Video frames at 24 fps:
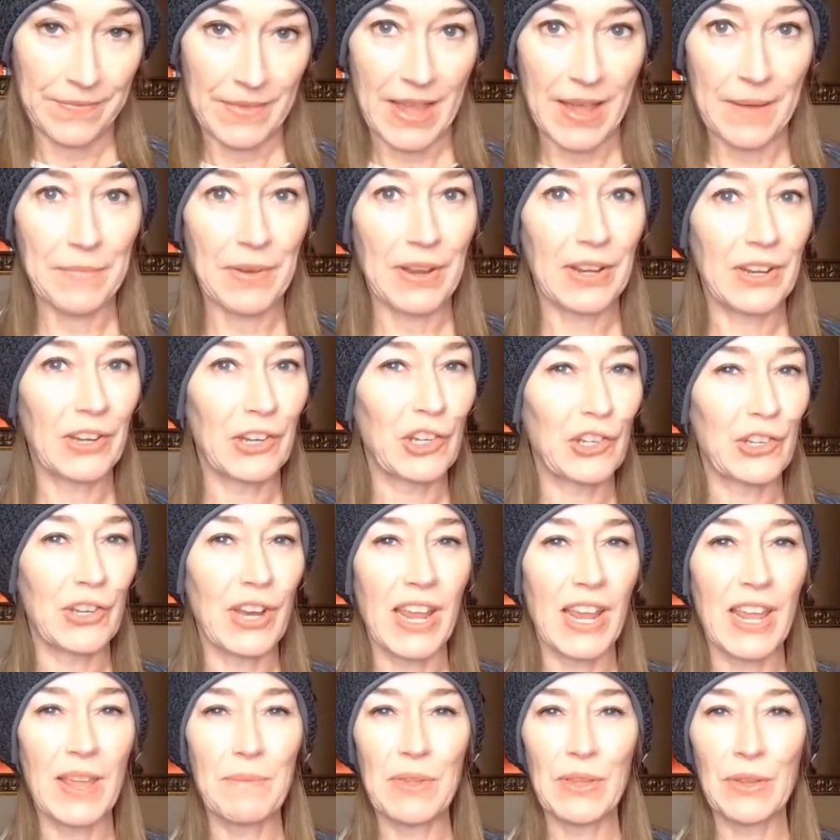I'm going to
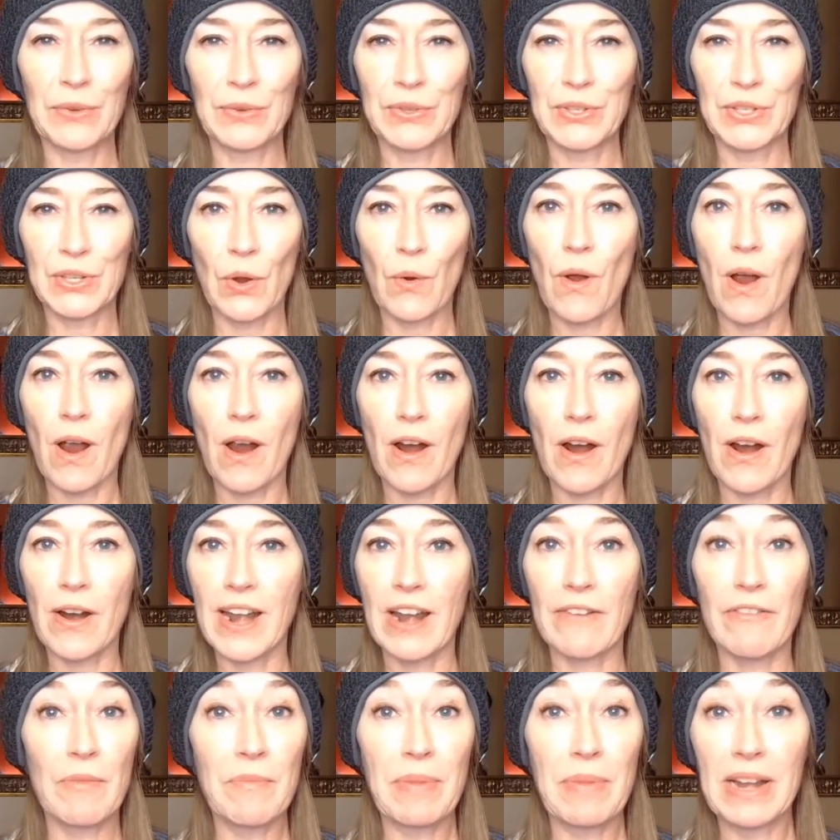shame you so hard.
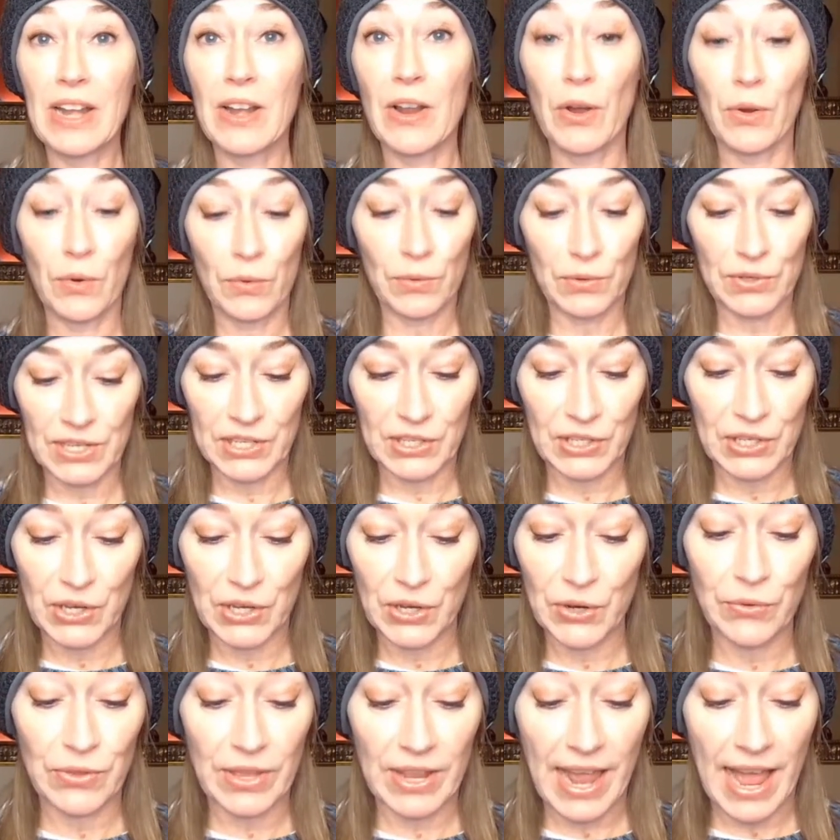Everybody knows it's
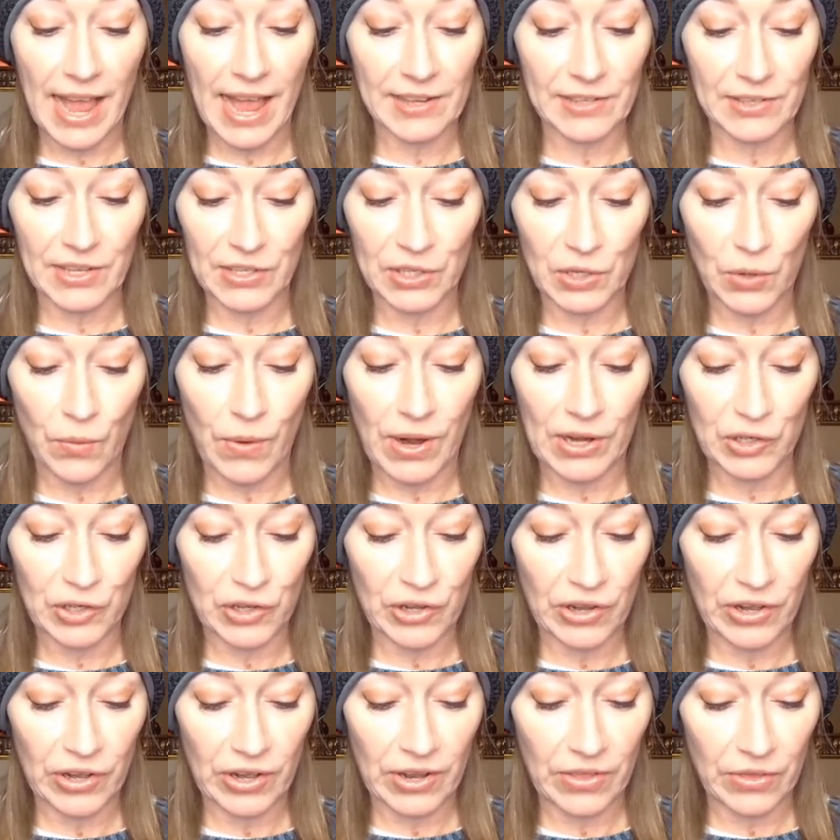you that asked this
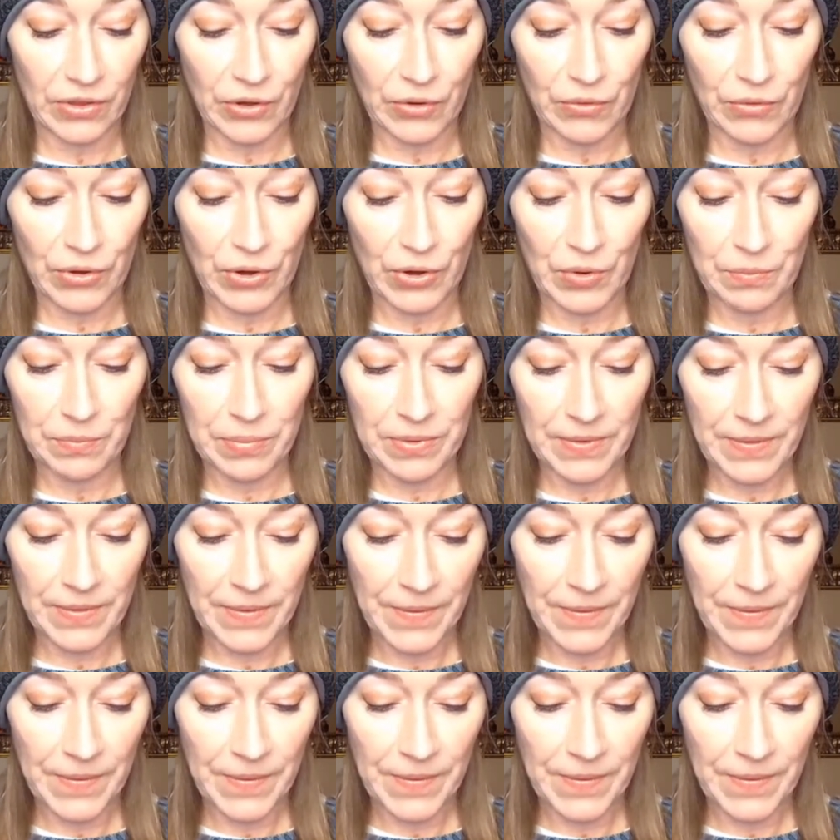question in the group,